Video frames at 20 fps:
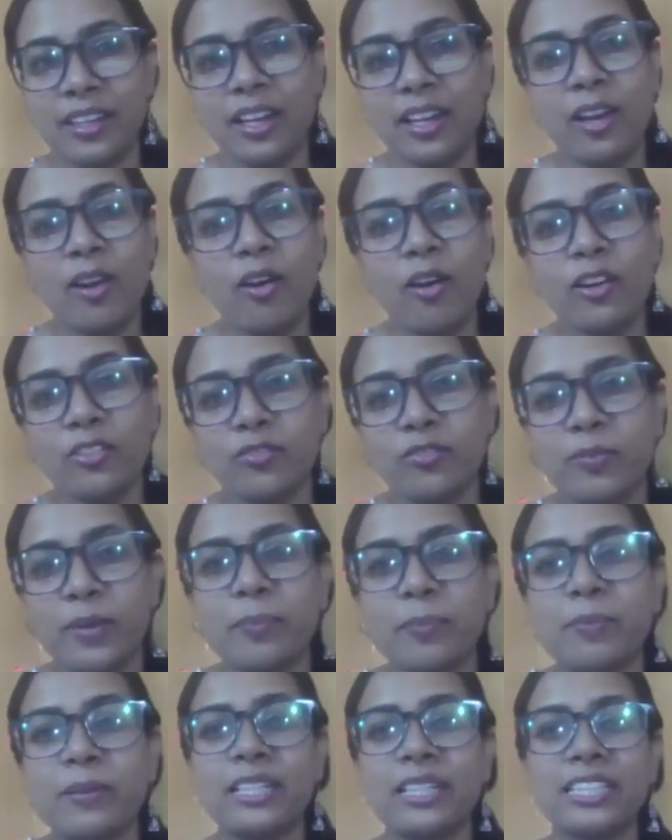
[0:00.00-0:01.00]
a lot of
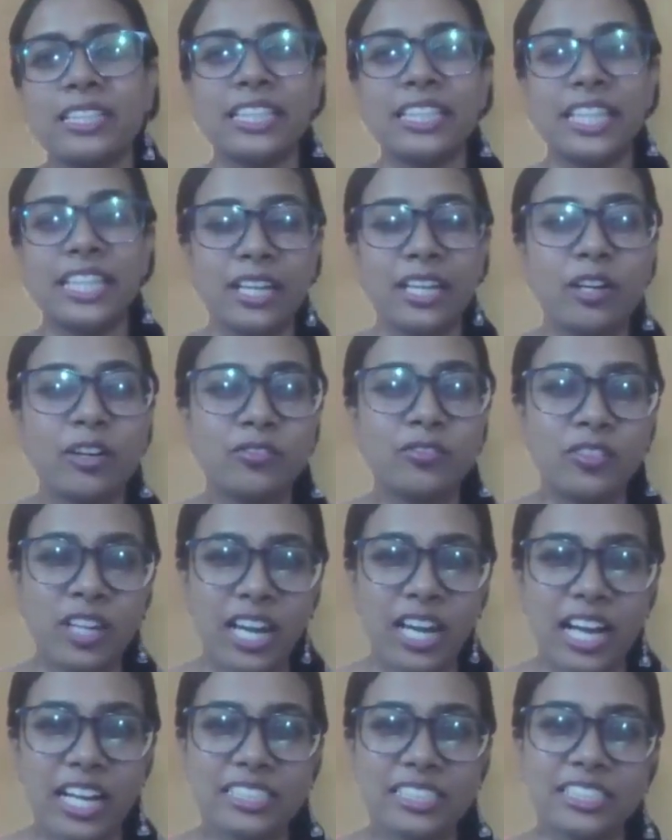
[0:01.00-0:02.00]
people think of
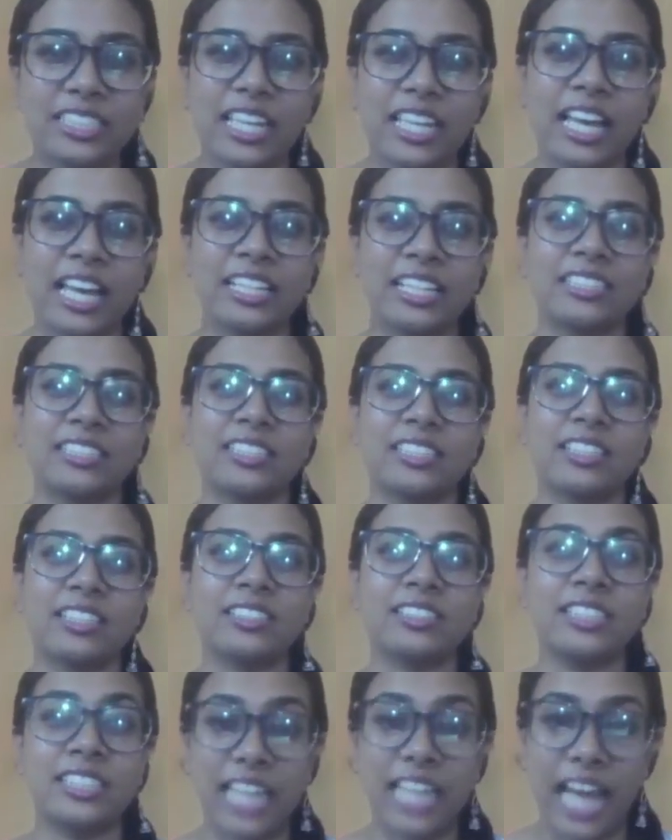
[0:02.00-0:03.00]
glass as
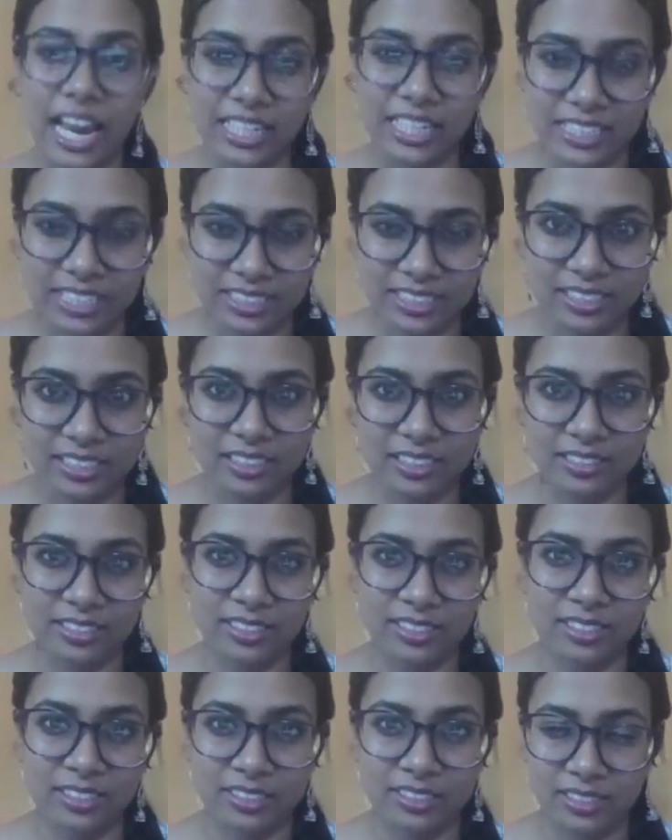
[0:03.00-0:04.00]
a static
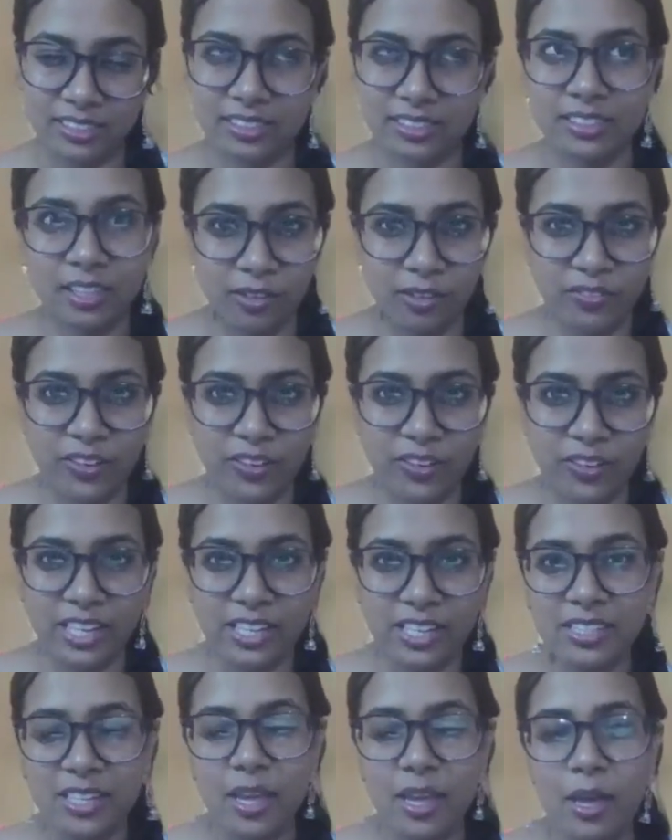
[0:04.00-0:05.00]

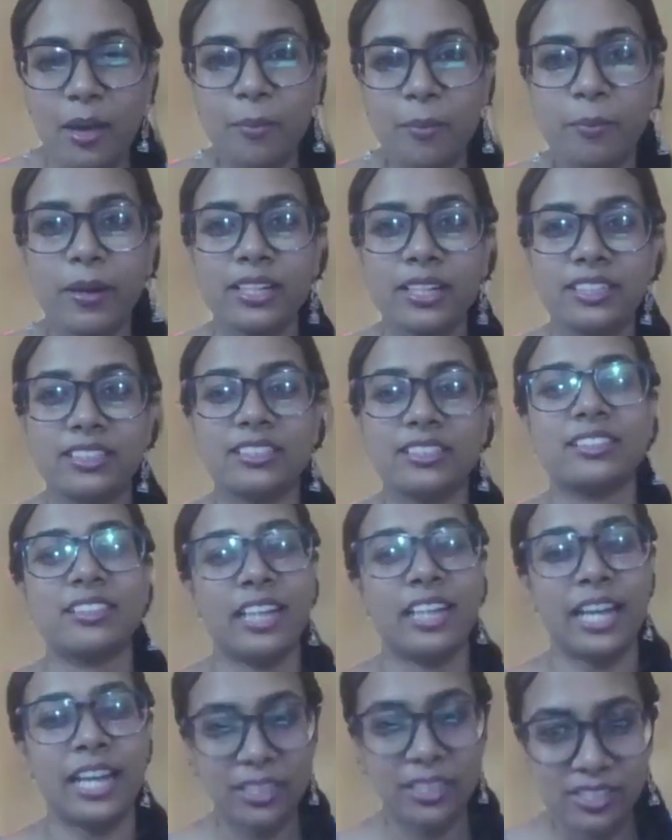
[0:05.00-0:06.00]
surface, but
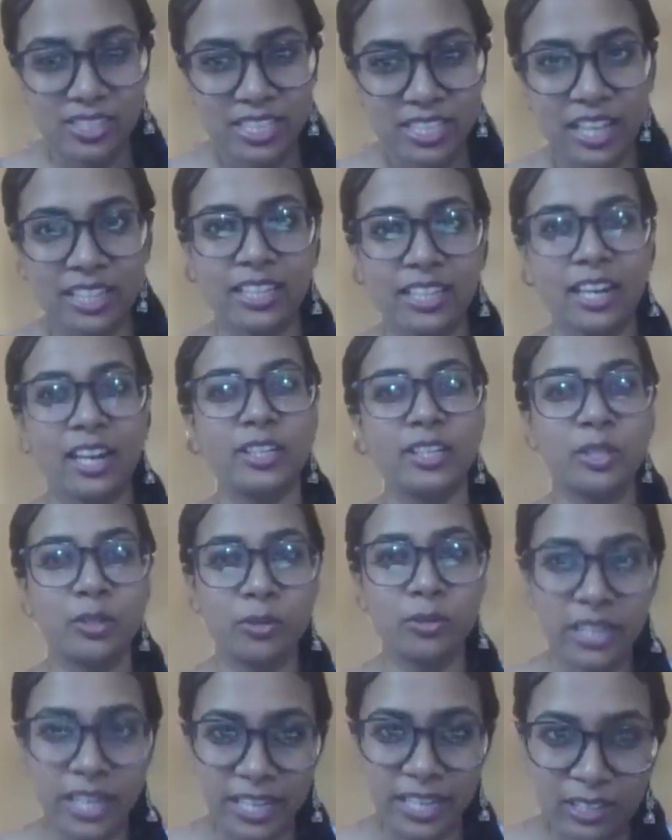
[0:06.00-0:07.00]
like you said, there are
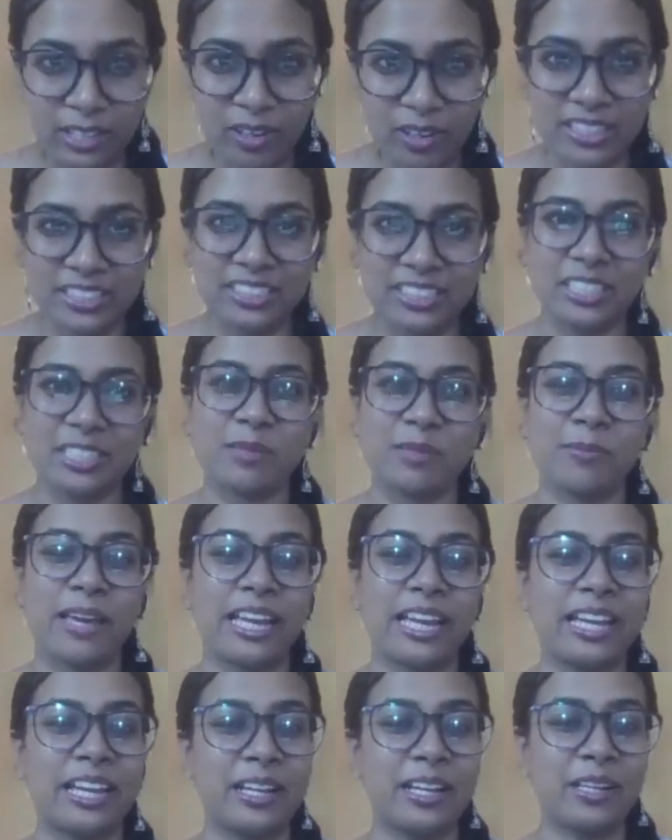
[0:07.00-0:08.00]
new technologies
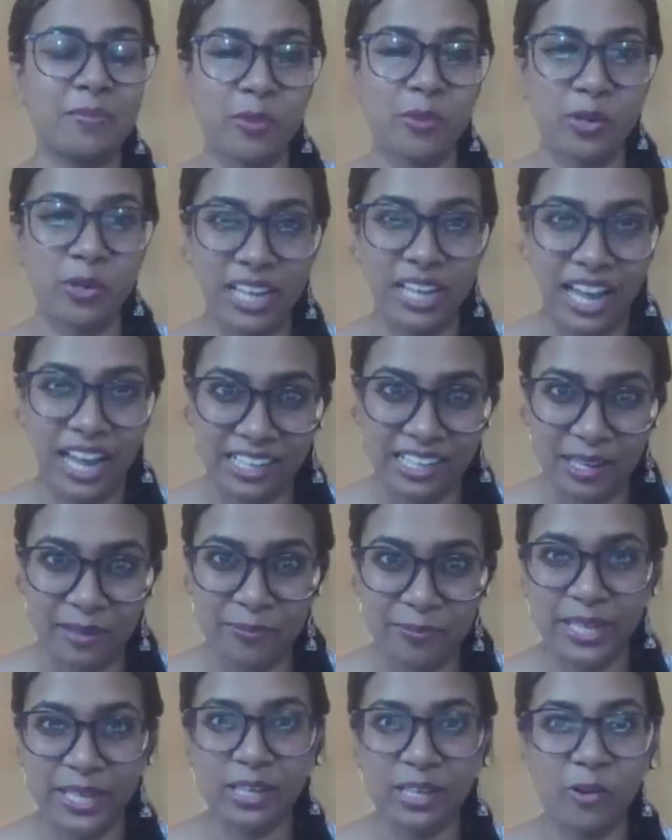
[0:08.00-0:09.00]
making it more
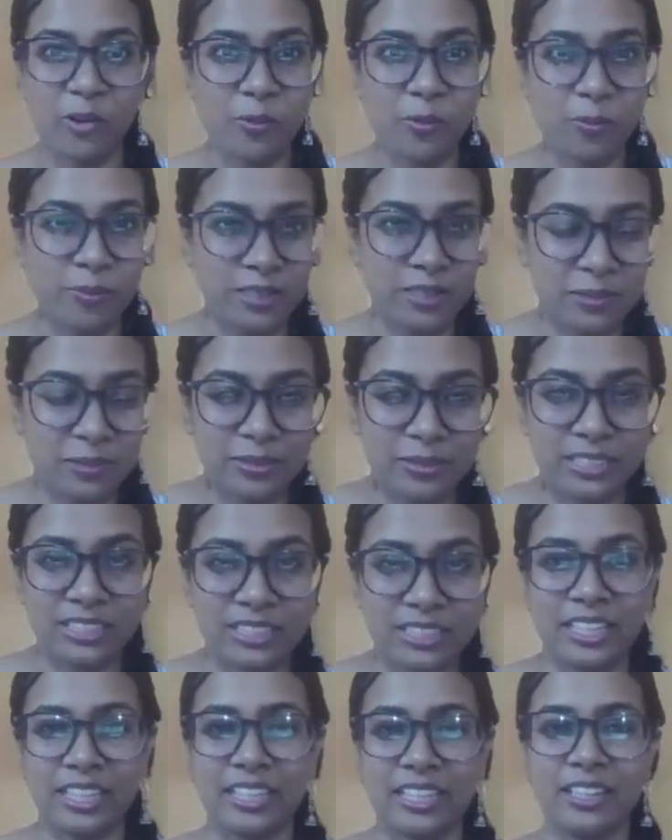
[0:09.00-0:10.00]
dynamic,
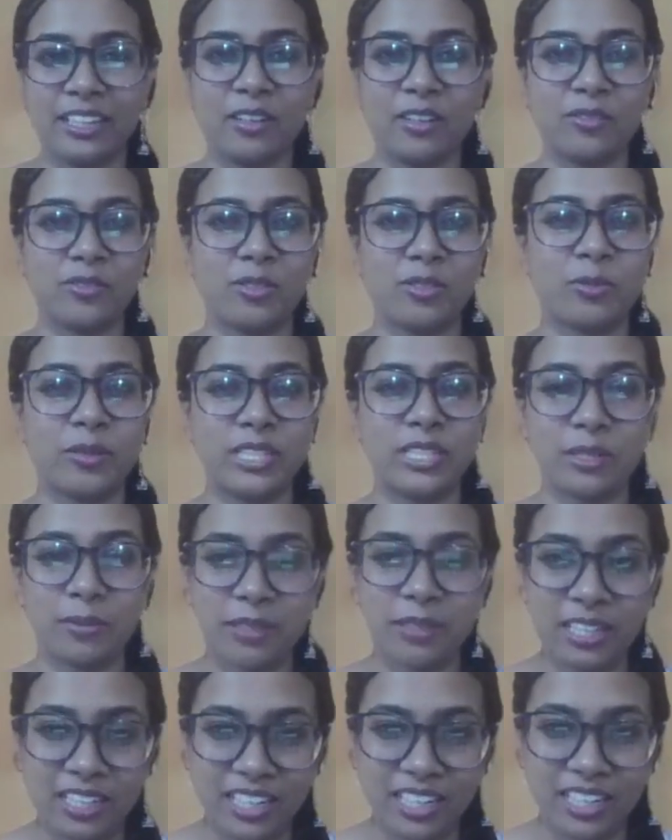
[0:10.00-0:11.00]
openable, thinking of
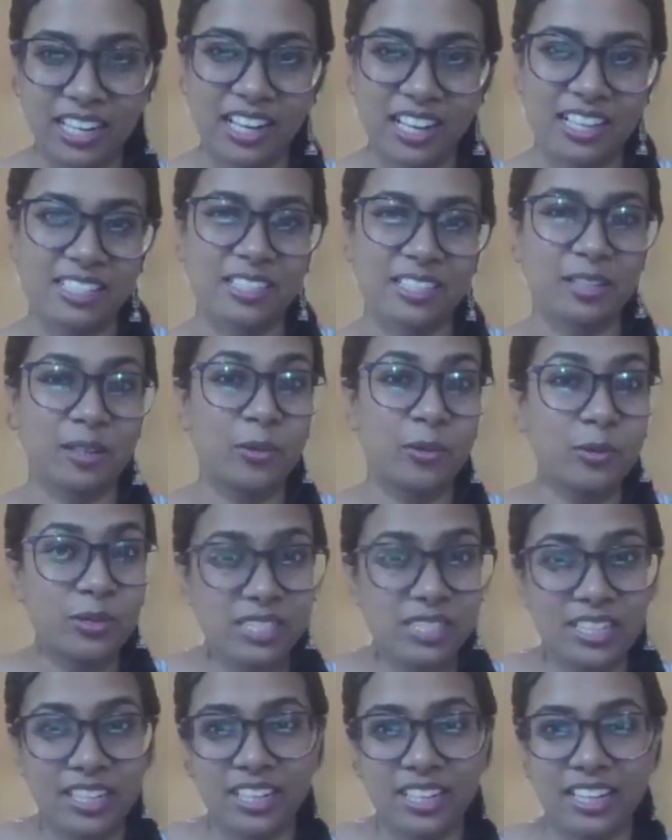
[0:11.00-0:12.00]
switchable glass,
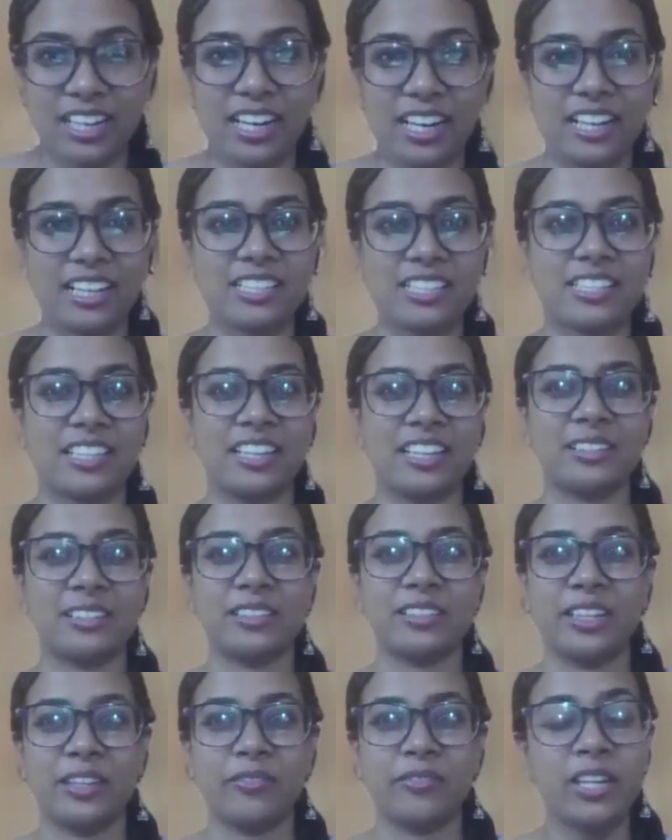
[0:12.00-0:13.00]
acoustic glass,
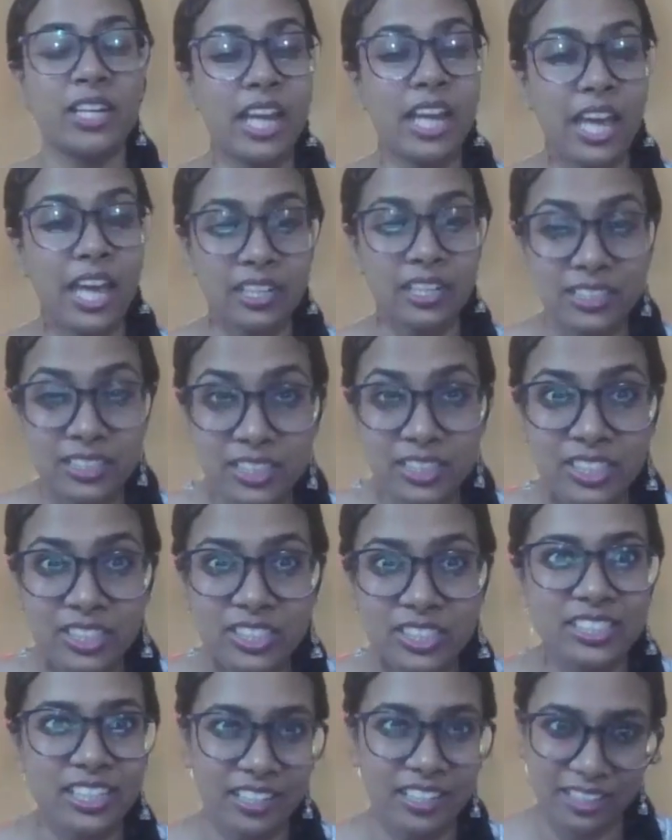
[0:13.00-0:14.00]
and even energy
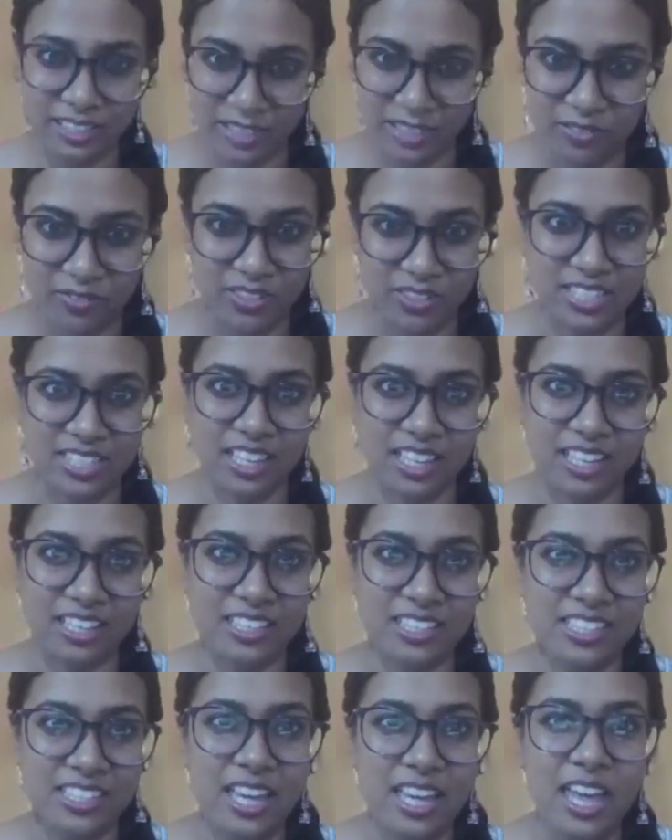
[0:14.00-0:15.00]
generating
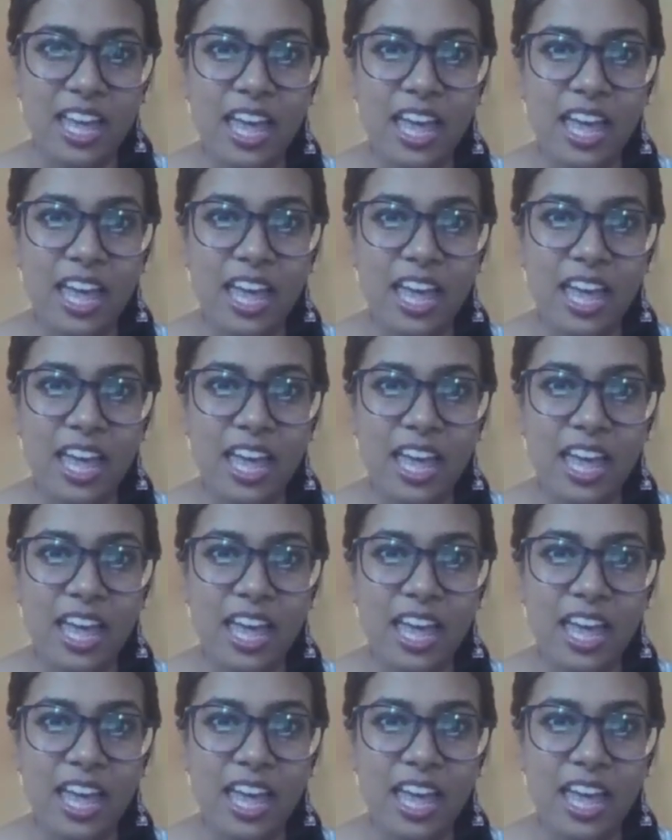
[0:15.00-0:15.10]
facades.